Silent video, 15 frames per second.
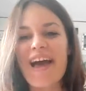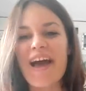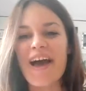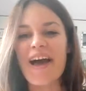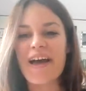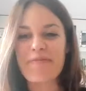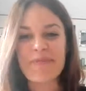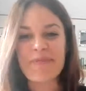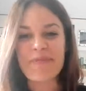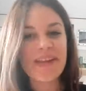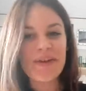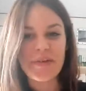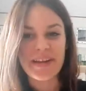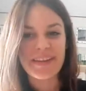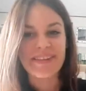I'm
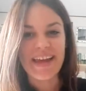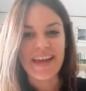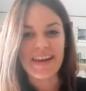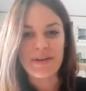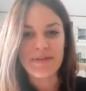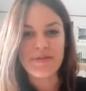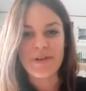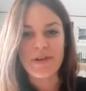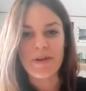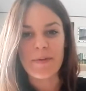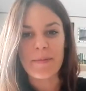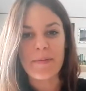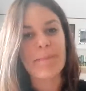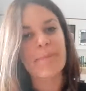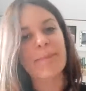Elena Quarantelli
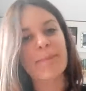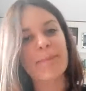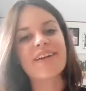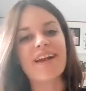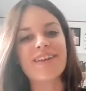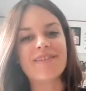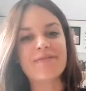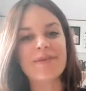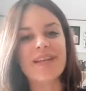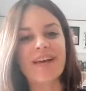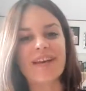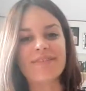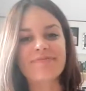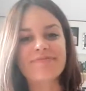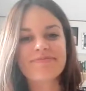from M.A.D. Gallery
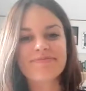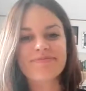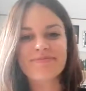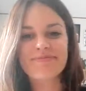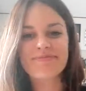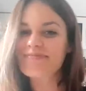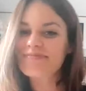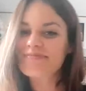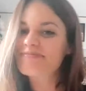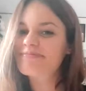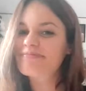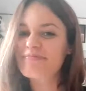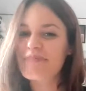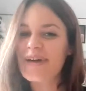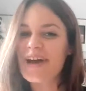Milan.
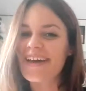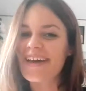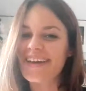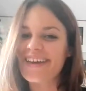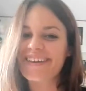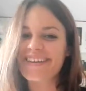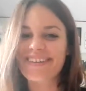Bye!